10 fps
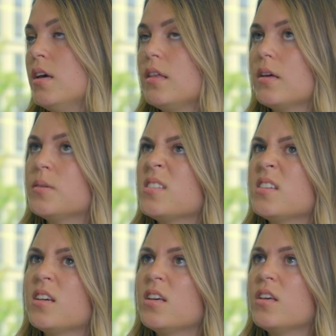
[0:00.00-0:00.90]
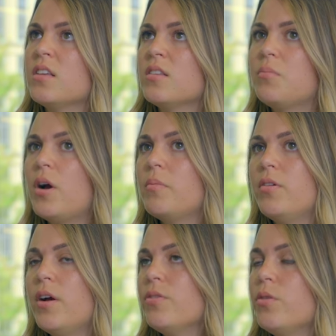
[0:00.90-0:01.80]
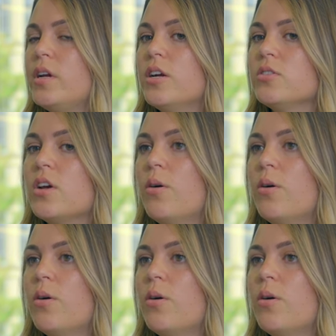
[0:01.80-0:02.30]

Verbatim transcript: I think that was probably around three years ago,